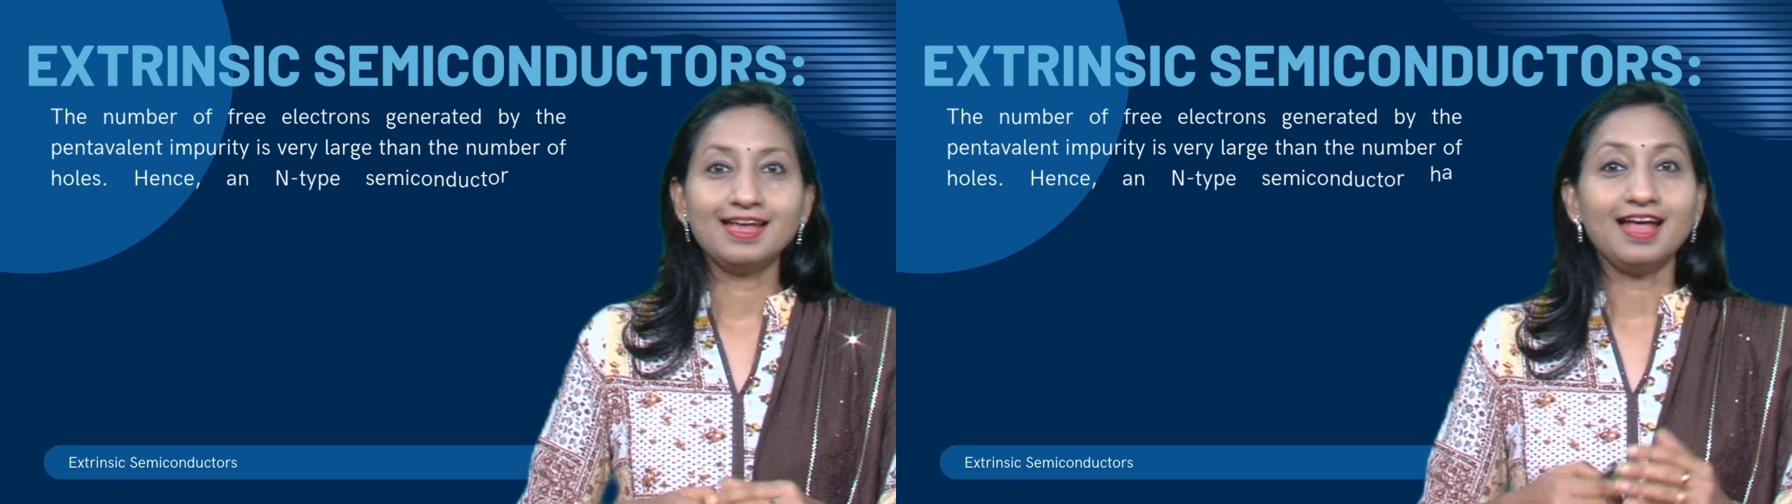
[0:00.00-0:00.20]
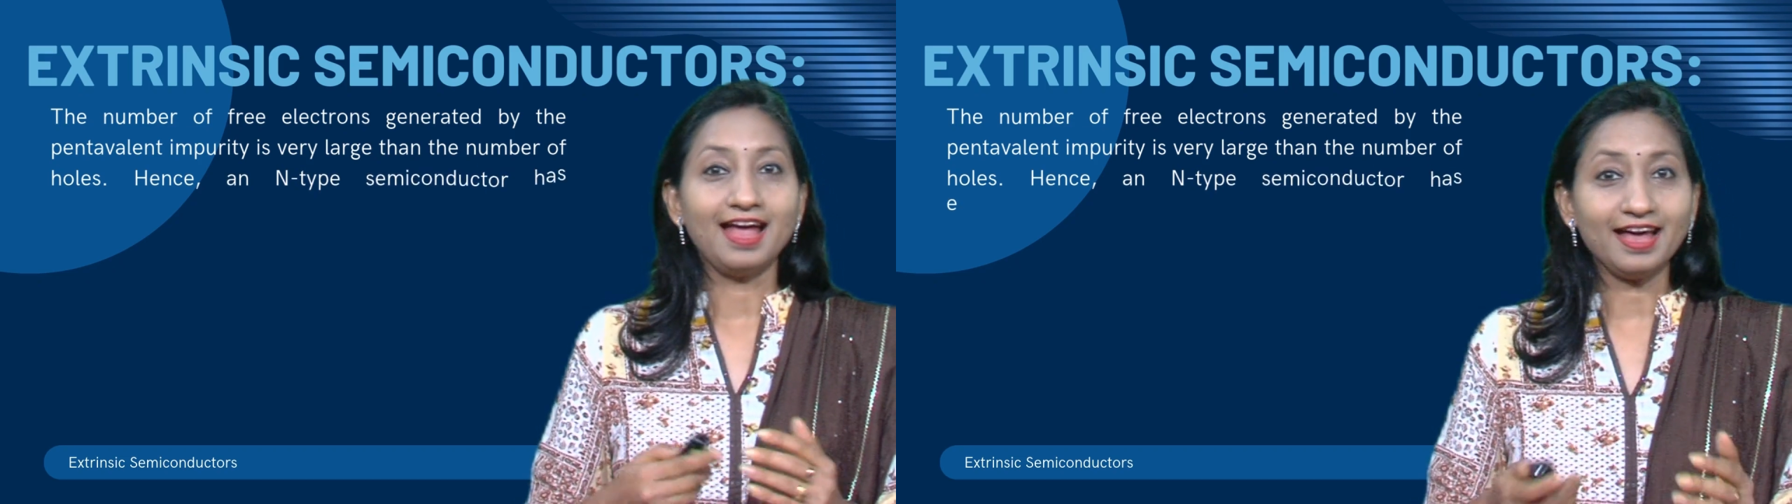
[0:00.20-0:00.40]

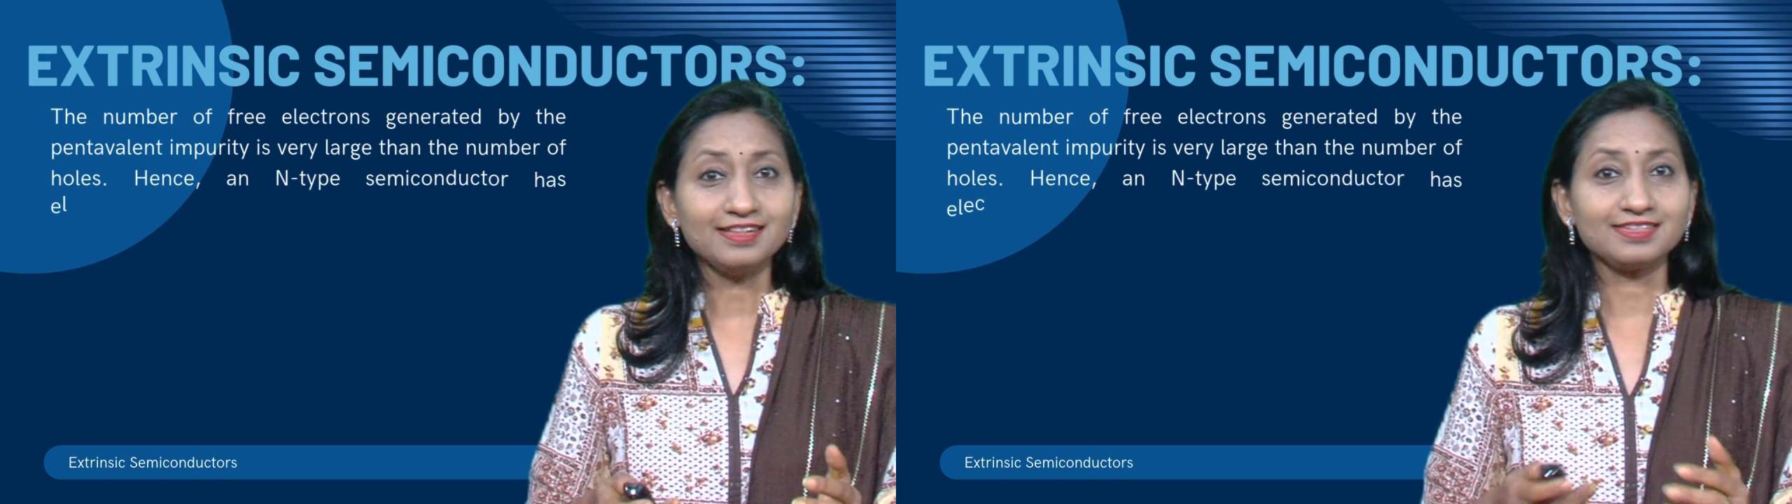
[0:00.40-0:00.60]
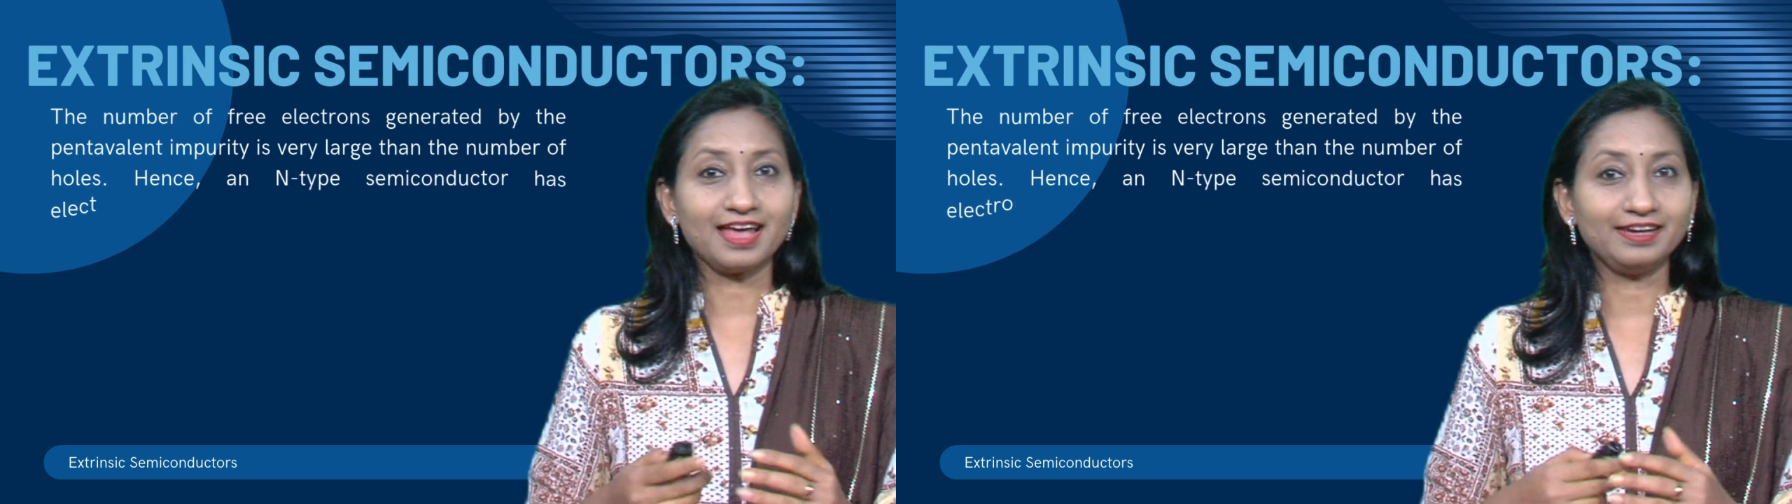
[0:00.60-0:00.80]

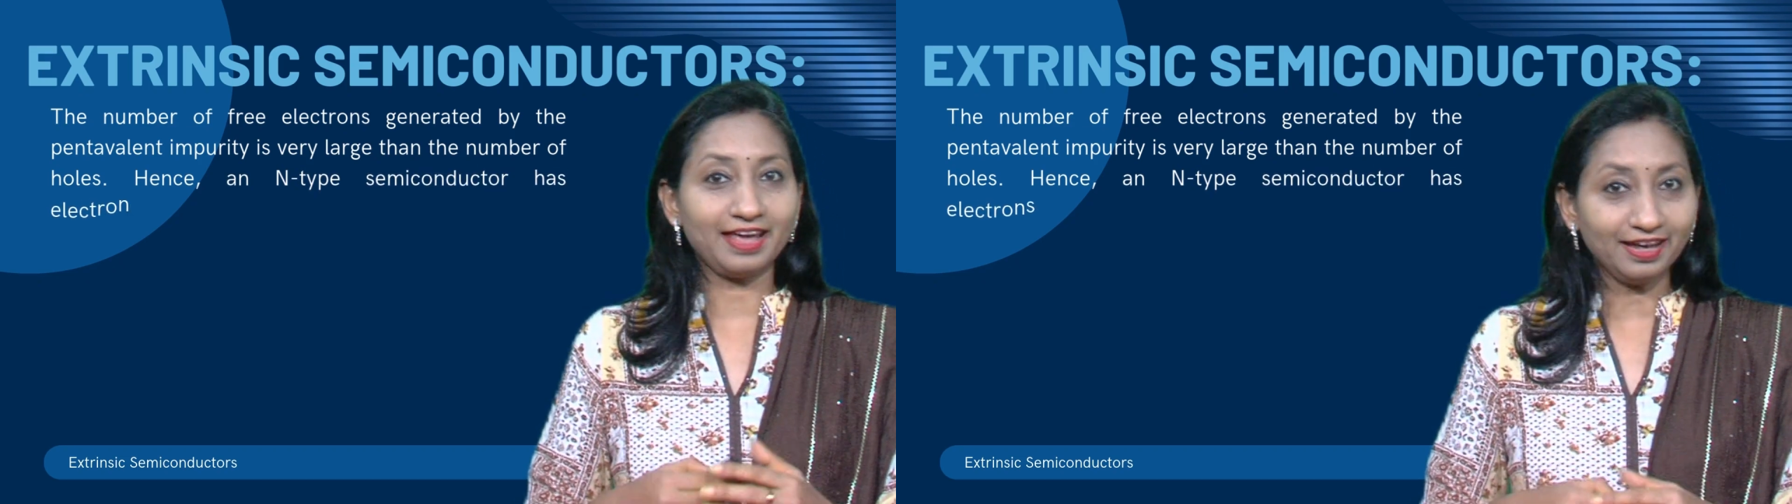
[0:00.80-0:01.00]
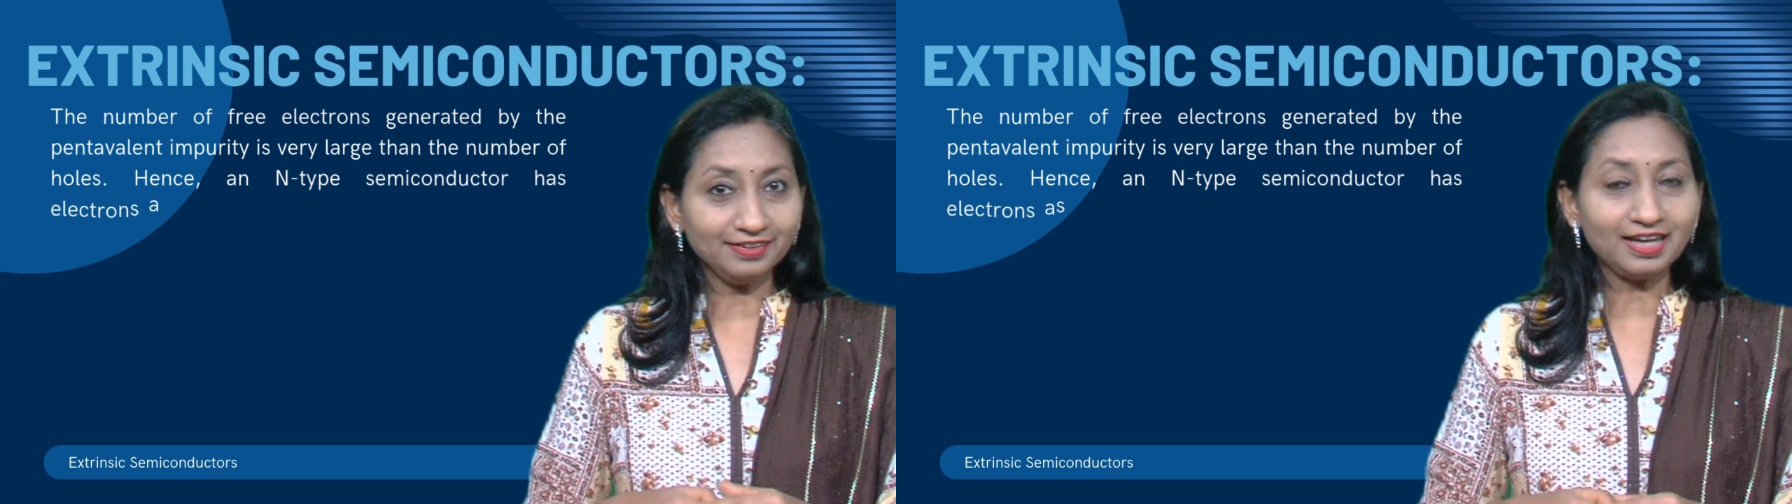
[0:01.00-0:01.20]
Hence, an
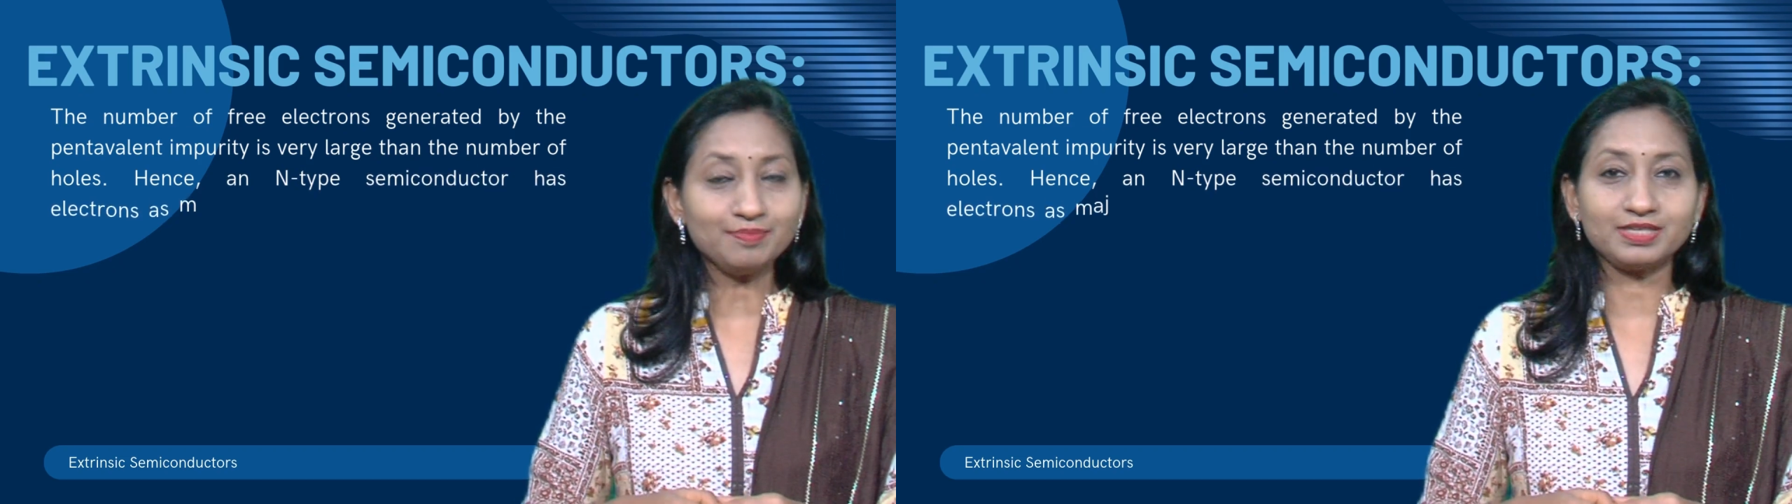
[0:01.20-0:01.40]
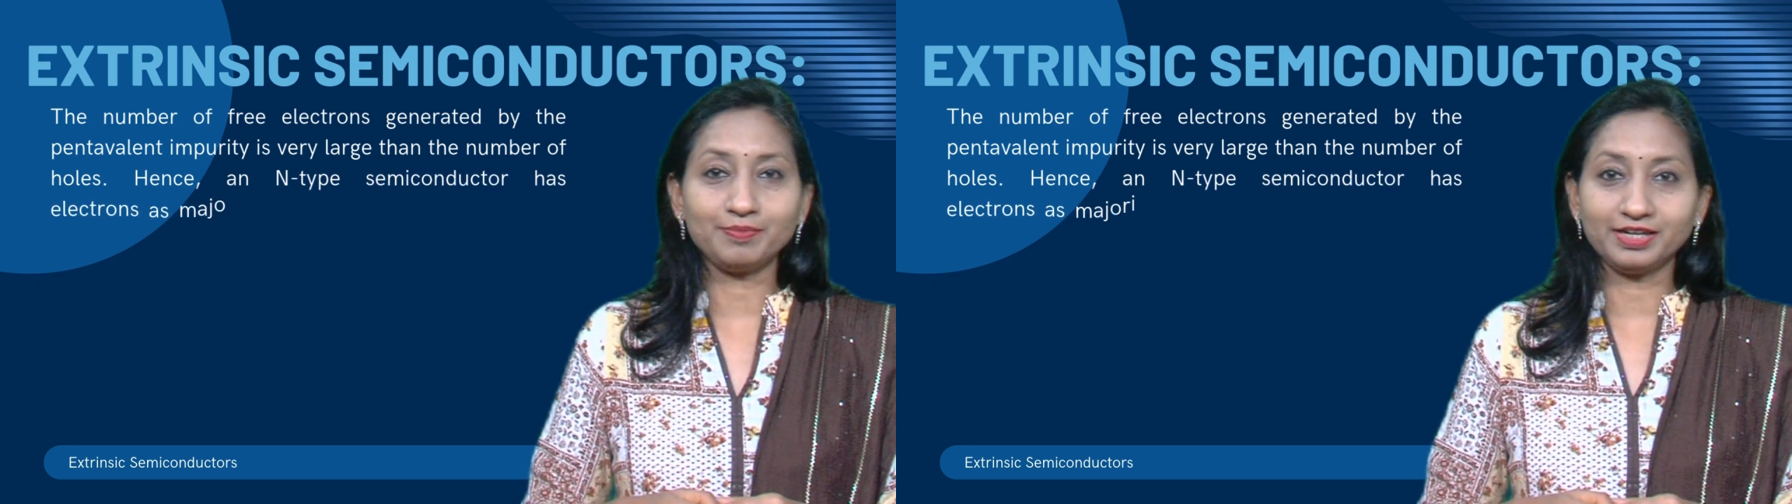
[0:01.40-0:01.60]
n-type
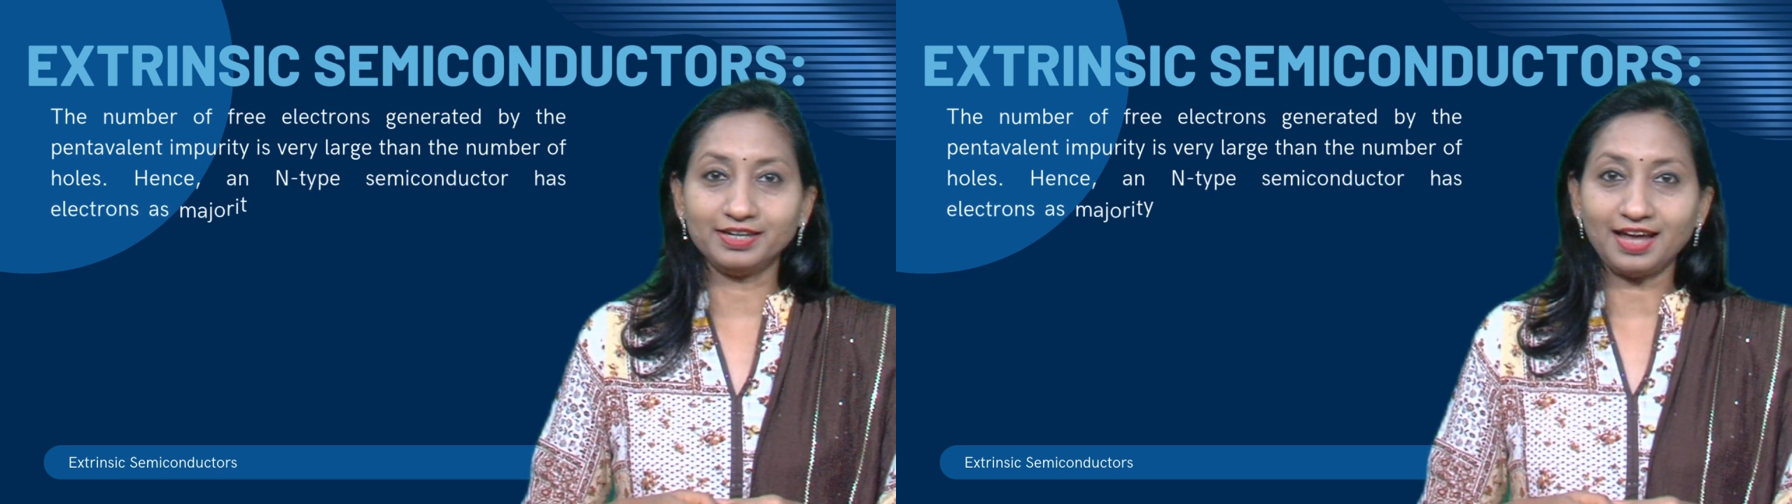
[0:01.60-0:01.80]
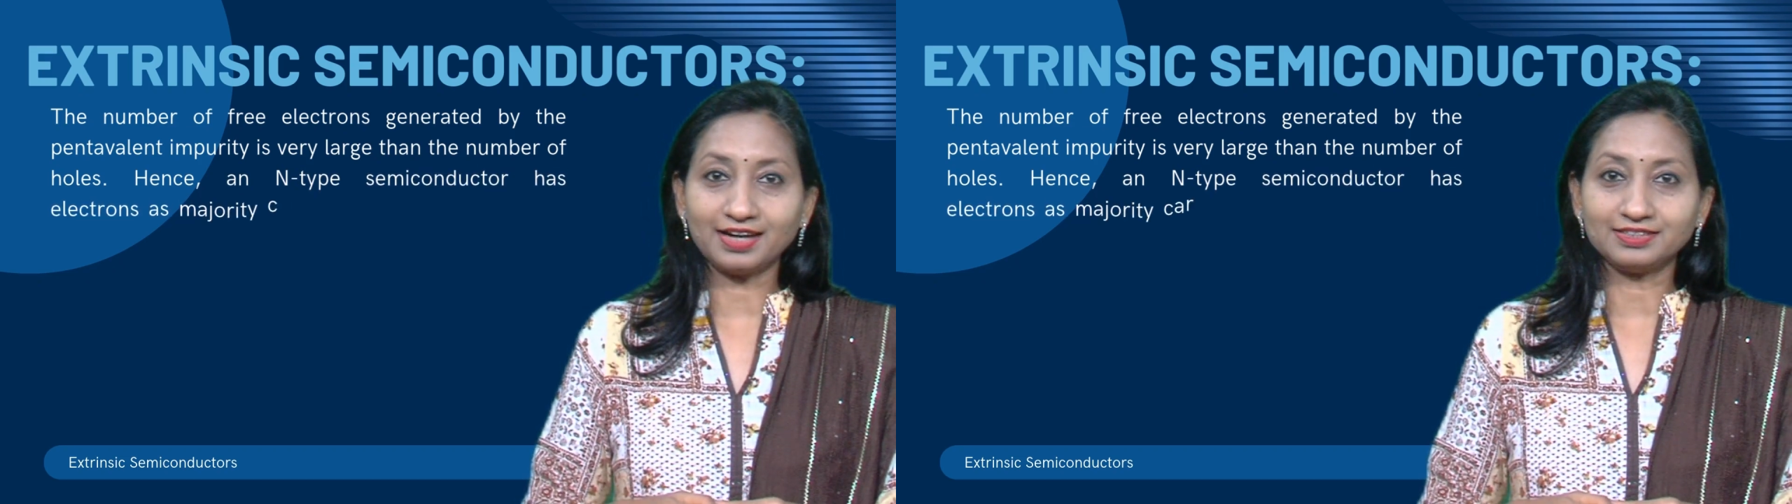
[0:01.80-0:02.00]

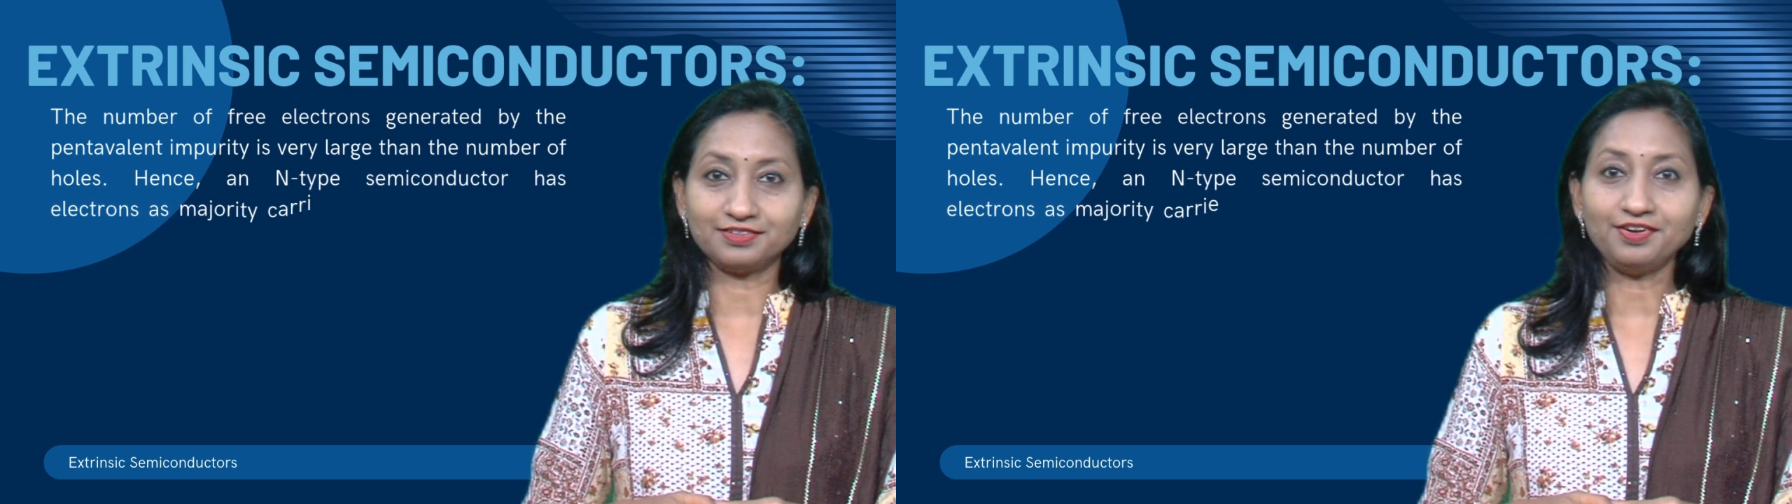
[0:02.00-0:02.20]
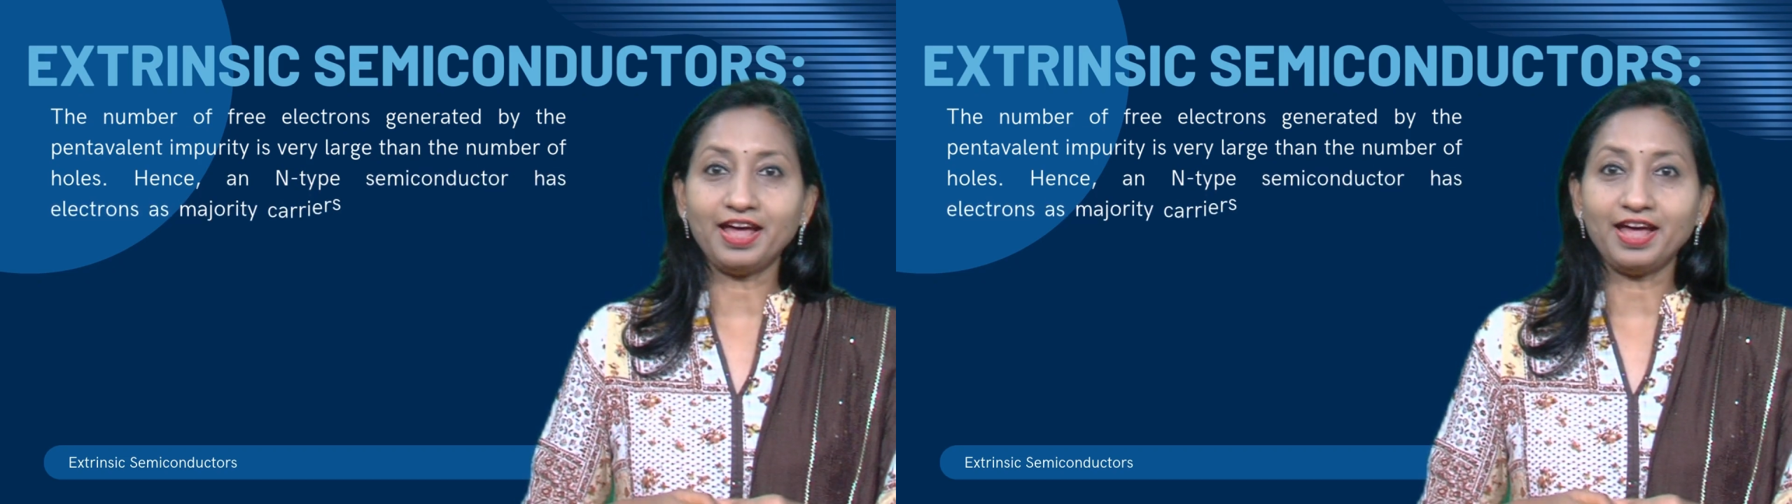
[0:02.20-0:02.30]
semiconductor